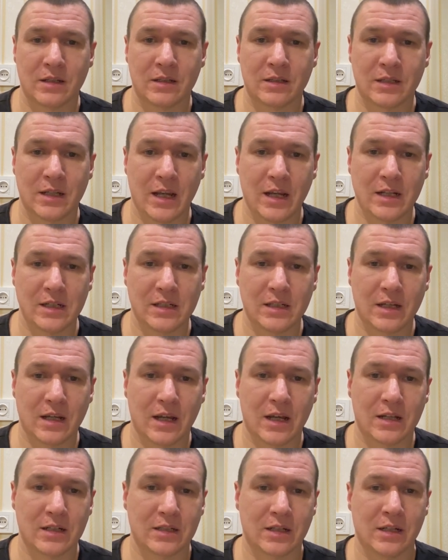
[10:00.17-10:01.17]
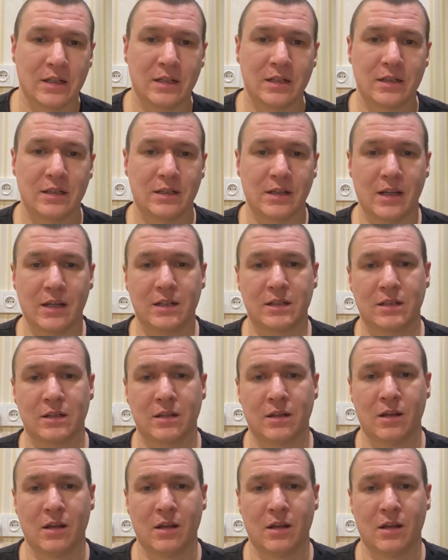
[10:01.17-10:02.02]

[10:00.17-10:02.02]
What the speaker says: data, and I need data